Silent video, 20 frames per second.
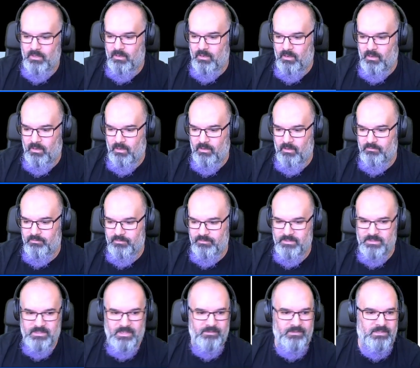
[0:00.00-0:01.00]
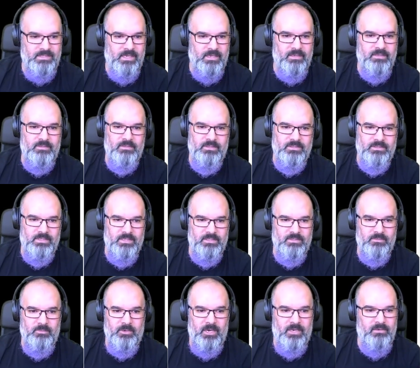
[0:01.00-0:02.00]
57 seconds, because that's the
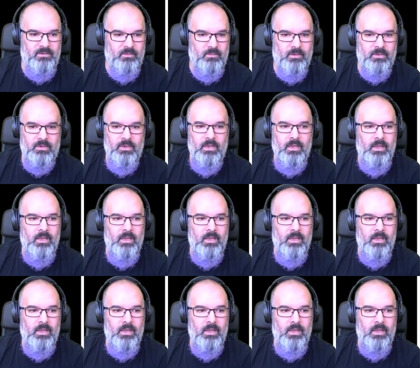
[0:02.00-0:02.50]
brand new one.